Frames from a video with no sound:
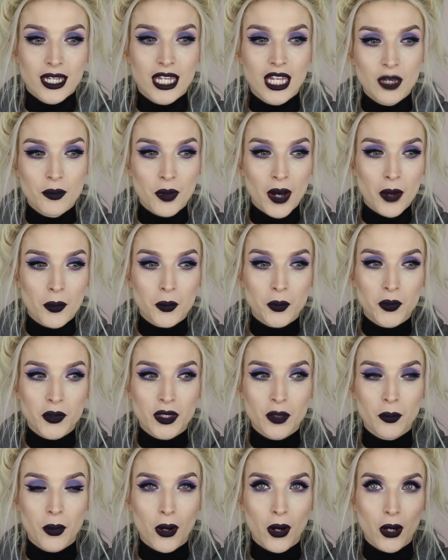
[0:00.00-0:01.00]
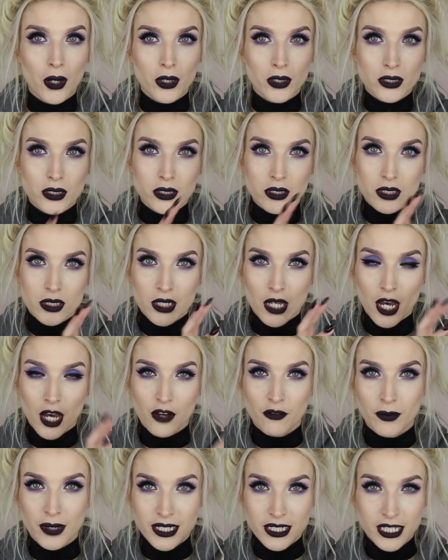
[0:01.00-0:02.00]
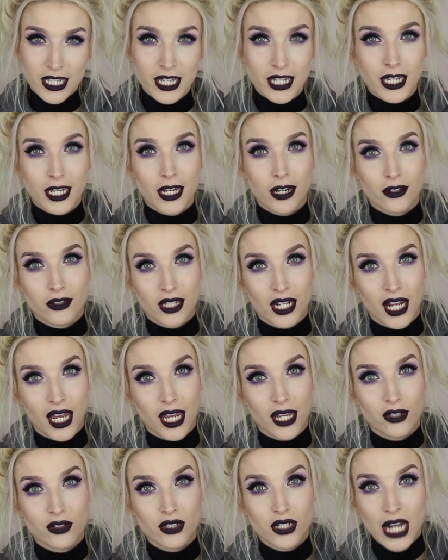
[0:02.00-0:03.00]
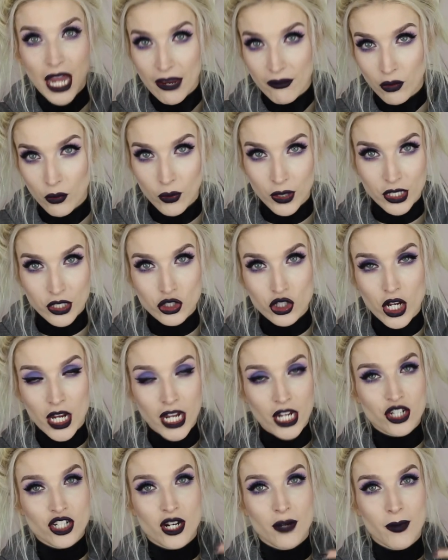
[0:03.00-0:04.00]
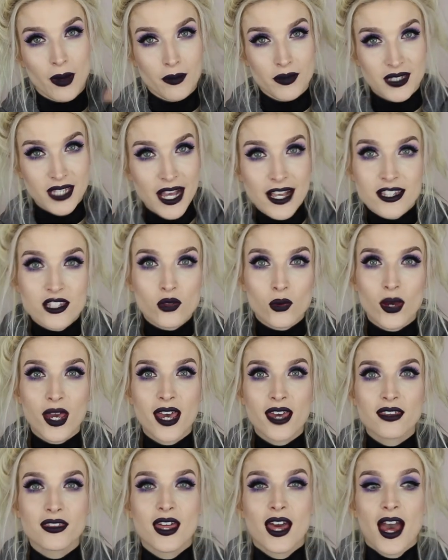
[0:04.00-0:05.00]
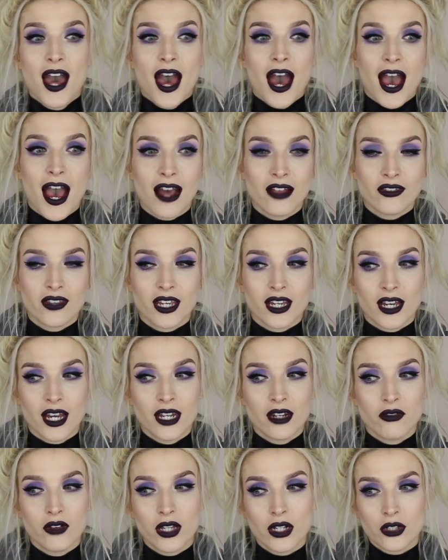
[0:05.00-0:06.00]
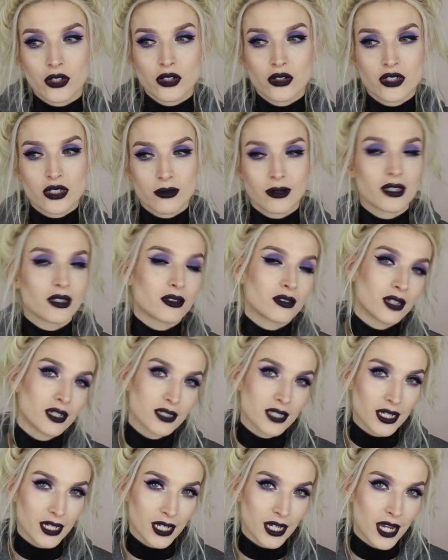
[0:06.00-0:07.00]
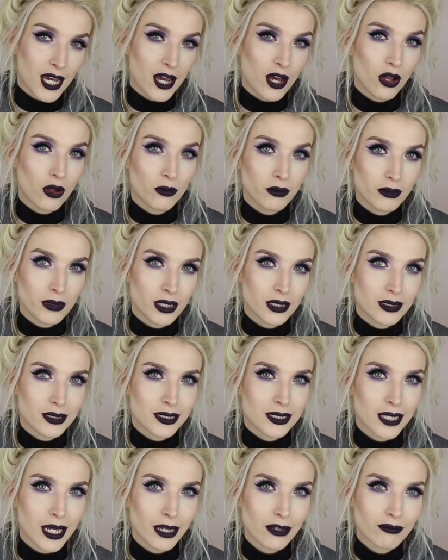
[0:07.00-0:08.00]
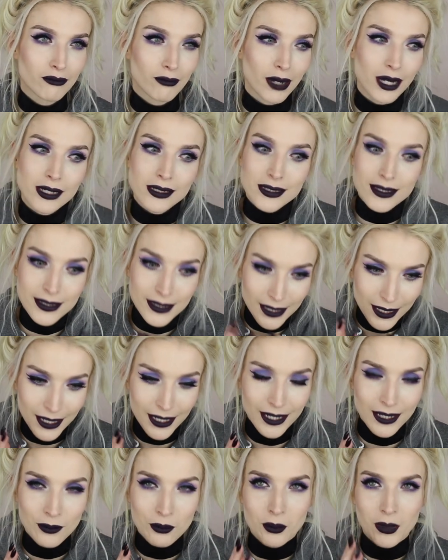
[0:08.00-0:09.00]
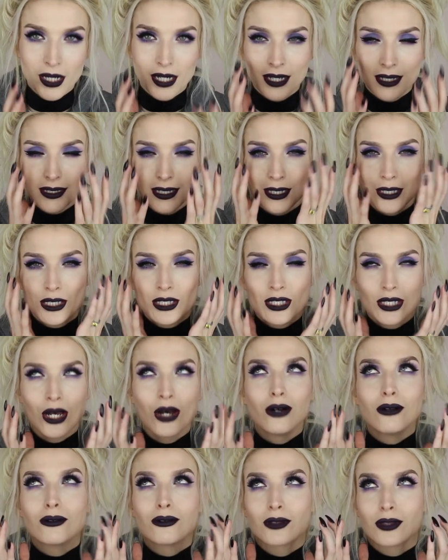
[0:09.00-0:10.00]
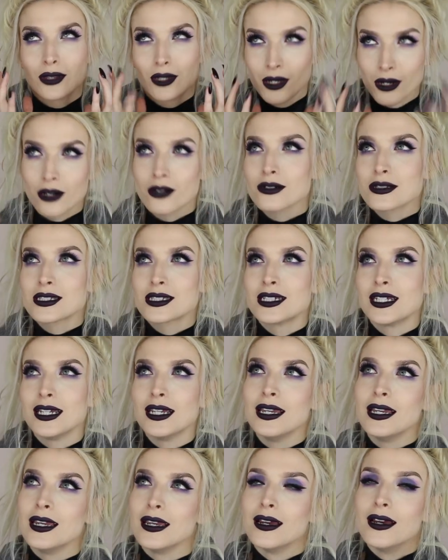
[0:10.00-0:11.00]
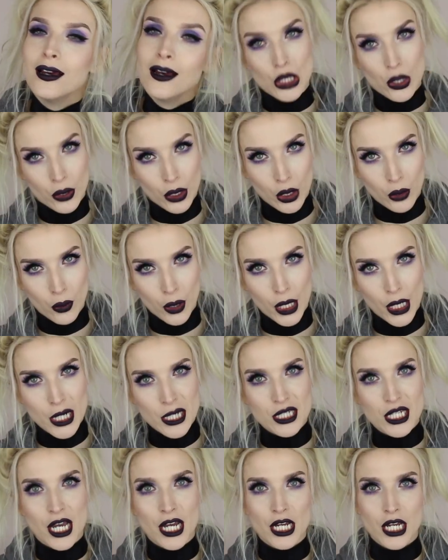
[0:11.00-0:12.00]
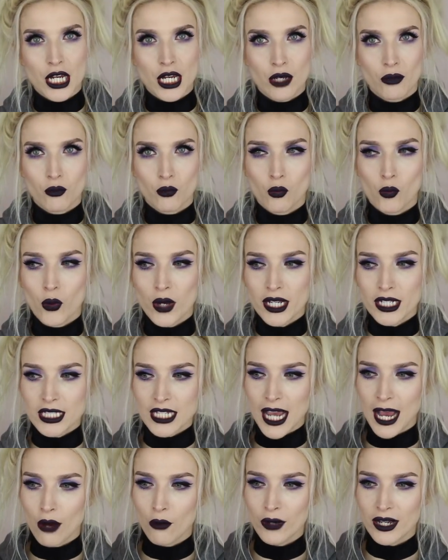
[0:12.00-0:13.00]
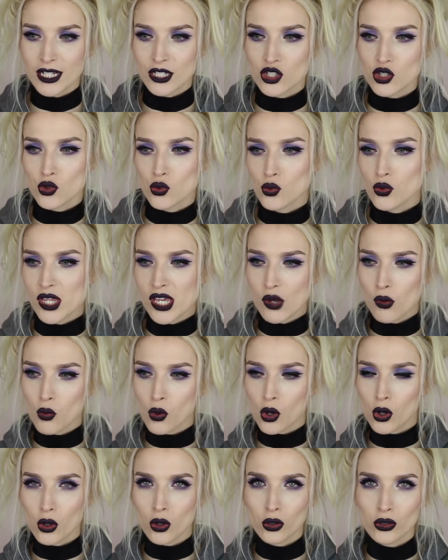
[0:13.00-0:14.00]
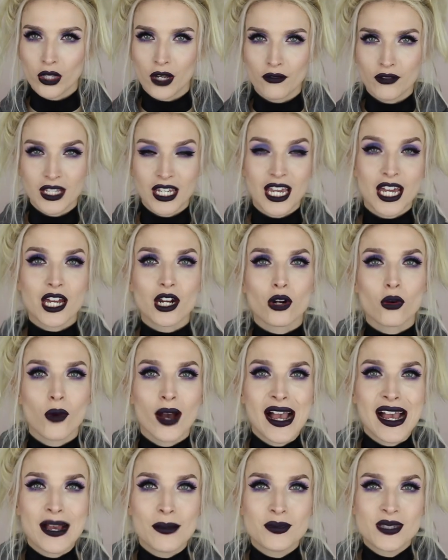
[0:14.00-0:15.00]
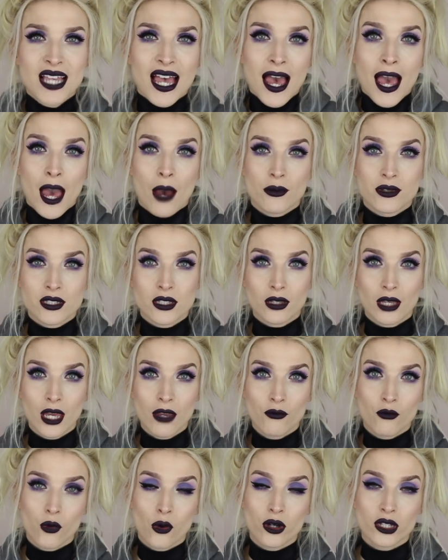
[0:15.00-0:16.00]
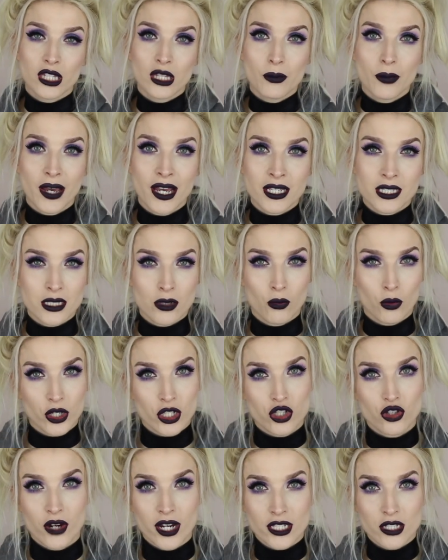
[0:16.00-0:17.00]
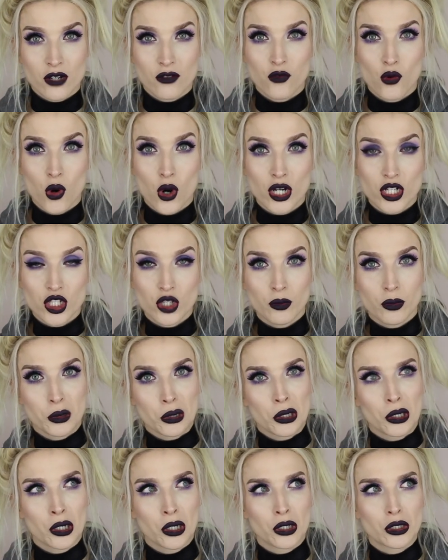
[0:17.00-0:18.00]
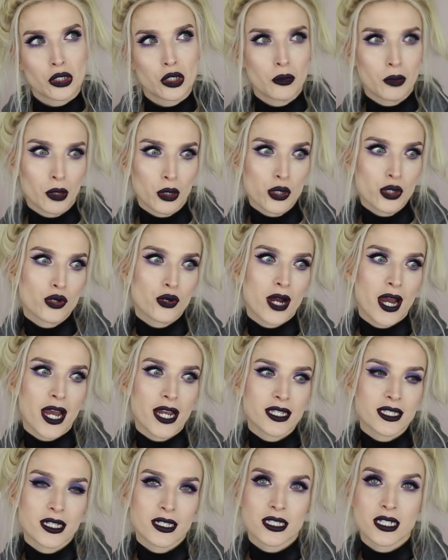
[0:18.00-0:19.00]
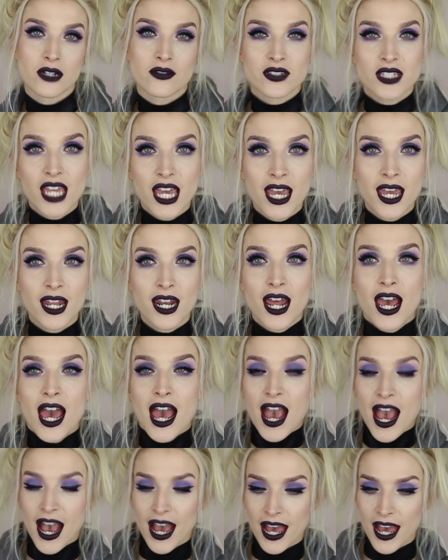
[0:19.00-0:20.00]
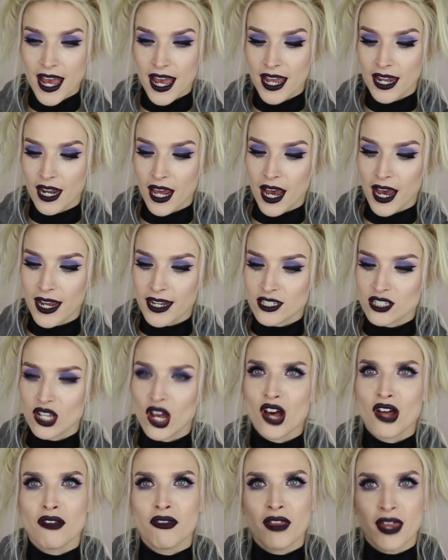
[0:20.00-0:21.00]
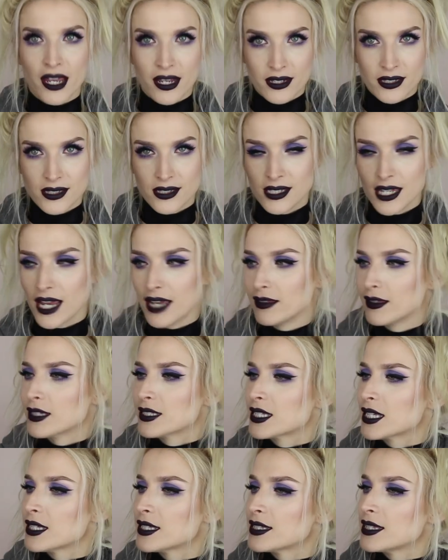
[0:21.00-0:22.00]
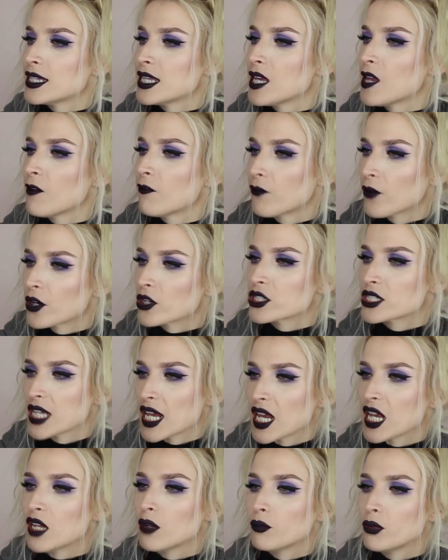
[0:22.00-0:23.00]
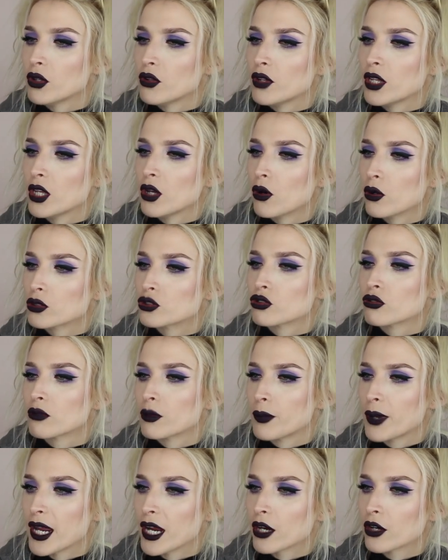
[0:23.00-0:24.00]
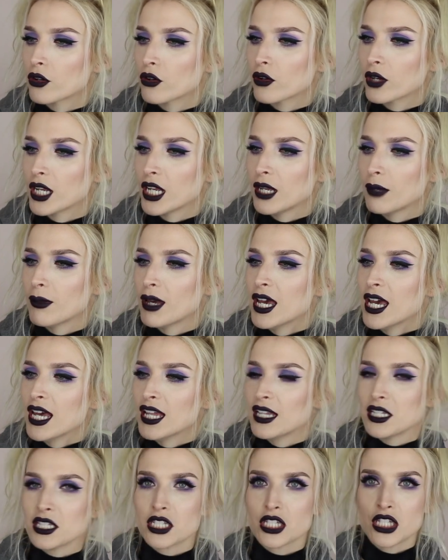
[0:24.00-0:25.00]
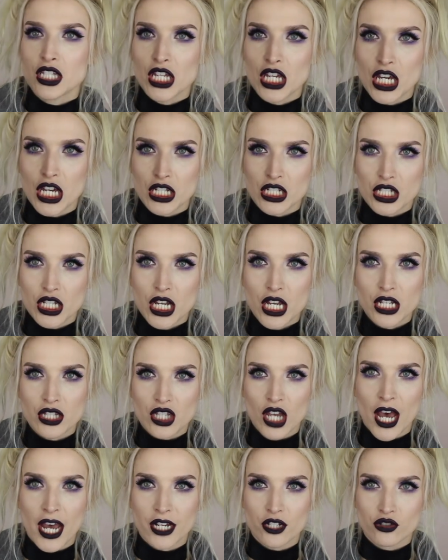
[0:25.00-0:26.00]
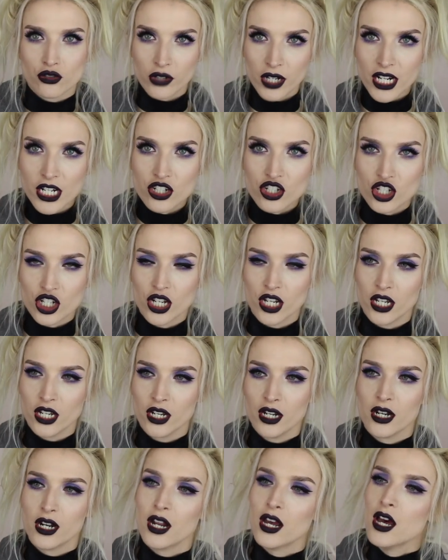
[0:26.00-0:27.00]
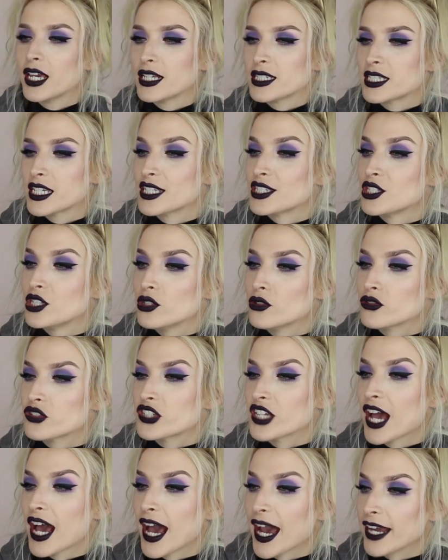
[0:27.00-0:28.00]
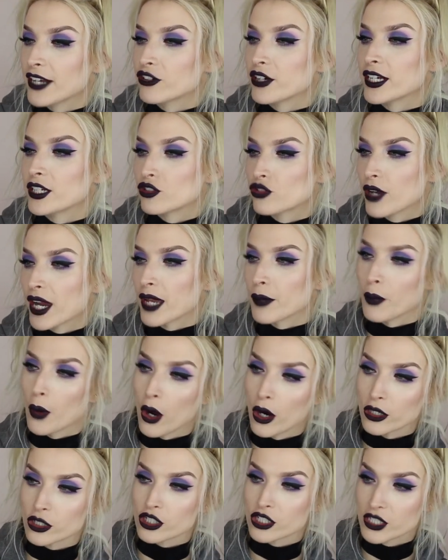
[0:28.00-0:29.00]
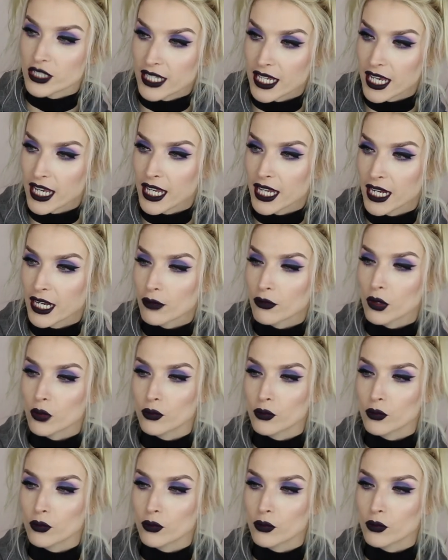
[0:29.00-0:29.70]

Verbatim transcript: keep up with the parts of my skincare that I never want to change and I'm obsessed with, and then kind of introduce some other things that can help me save my skin because it's so thirsty. So anyways, I went out into the world of the interwebs and was looking for the best moisturizer for super duper dry sensitive skin, and I saw this. And this is the First Aid Beauty Ultra Repair Cream. This is the Intense Hydration. It says used to hydrate dry parched skin,